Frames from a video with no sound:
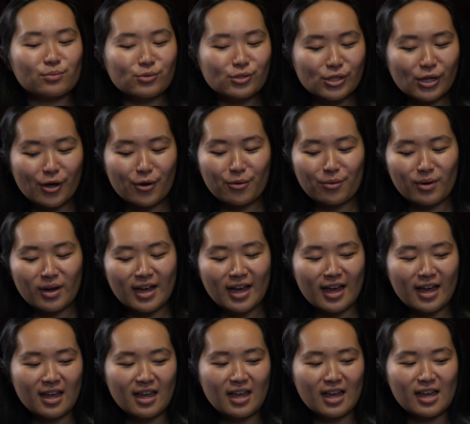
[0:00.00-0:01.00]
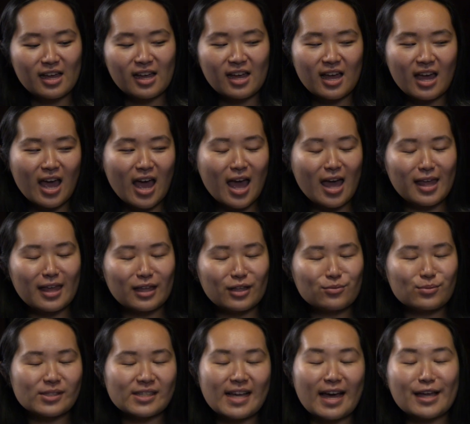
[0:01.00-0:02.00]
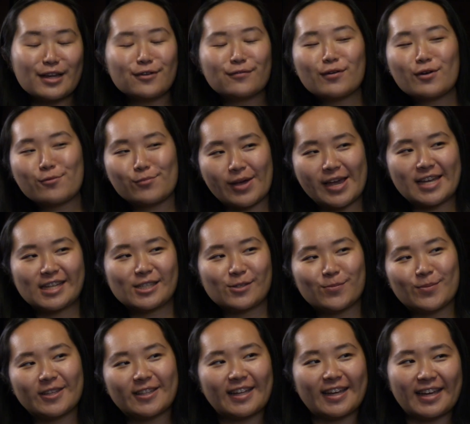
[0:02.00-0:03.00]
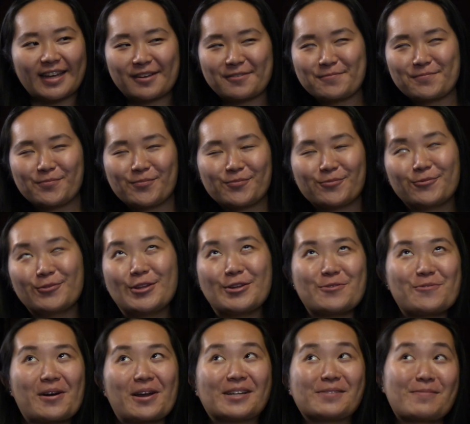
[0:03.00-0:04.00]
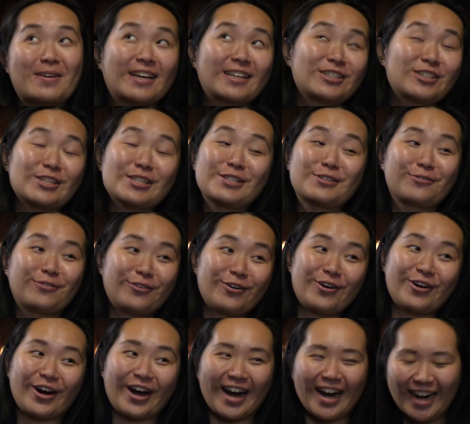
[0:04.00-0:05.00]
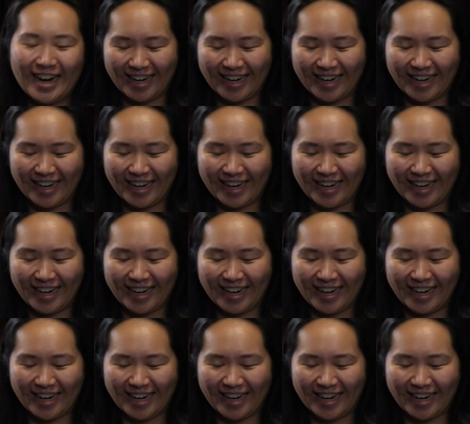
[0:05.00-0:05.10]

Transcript: so it was kind of our way to be like, we don't want to pick just four.